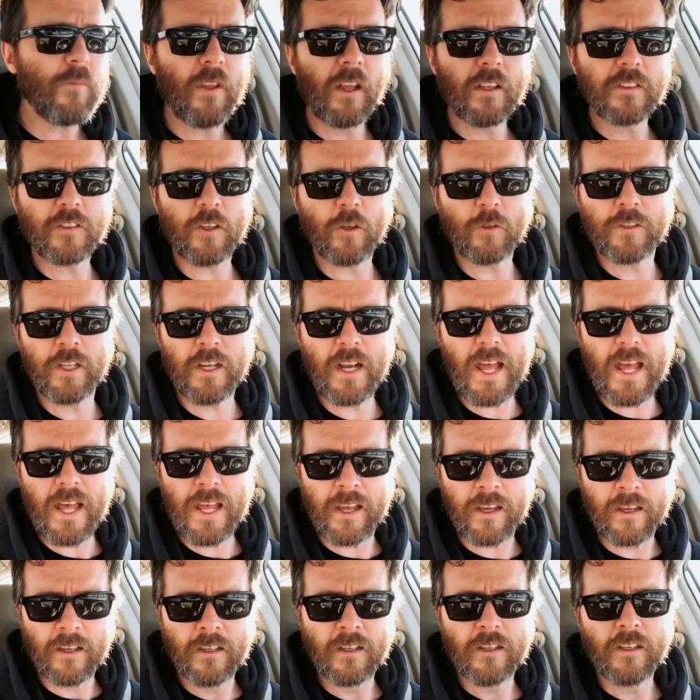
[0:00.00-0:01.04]
So
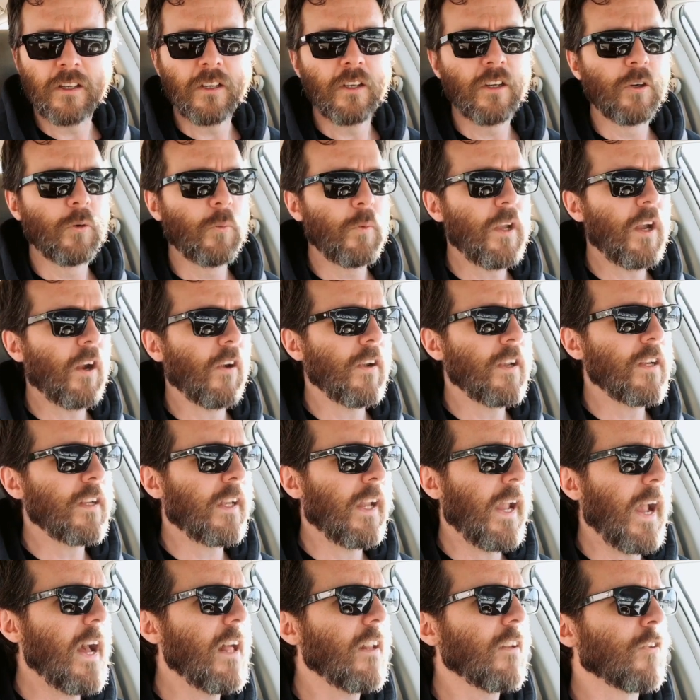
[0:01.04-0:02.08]
today, we are in
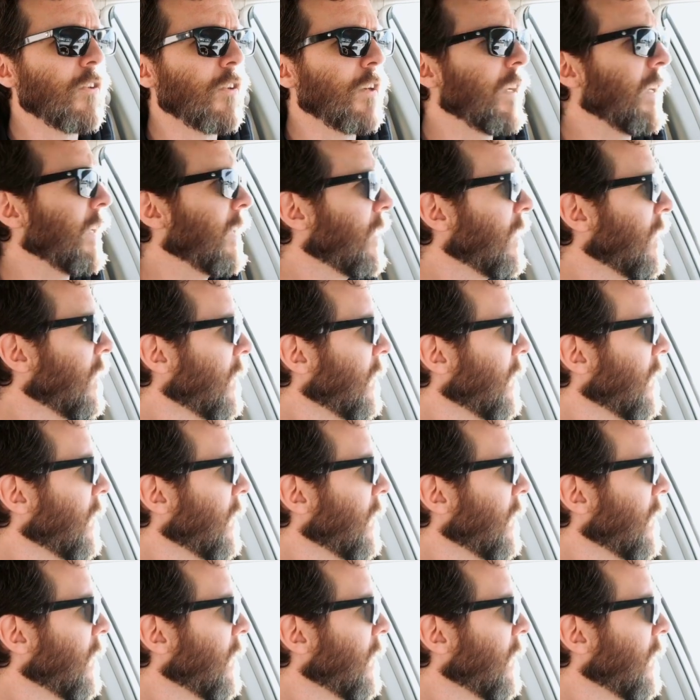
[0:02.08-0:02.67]
Calgary.